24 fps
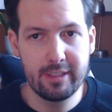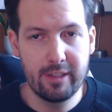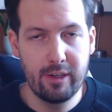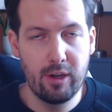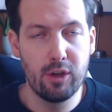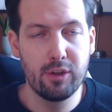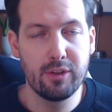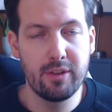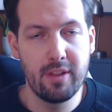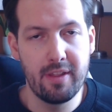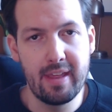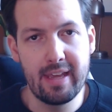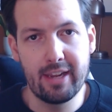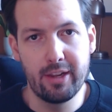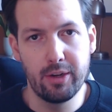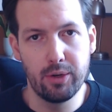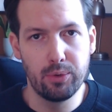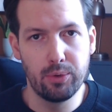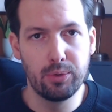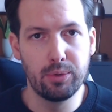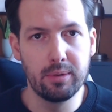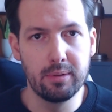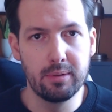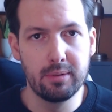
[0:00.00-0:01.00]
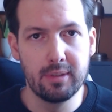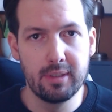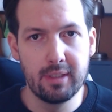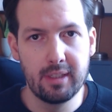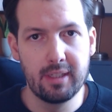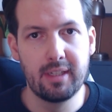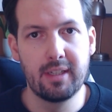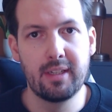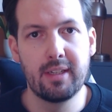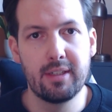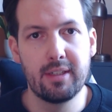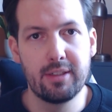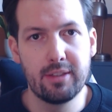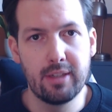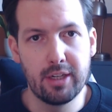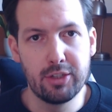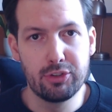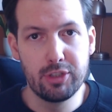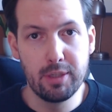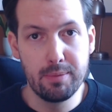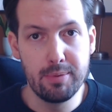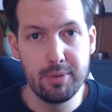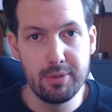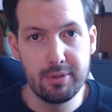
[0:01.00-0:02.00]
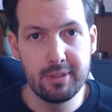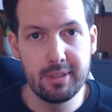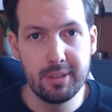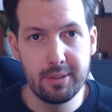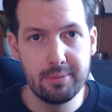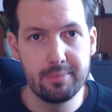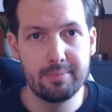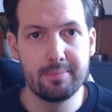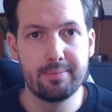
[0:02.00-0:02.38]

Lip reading: clock that they can all attribute to.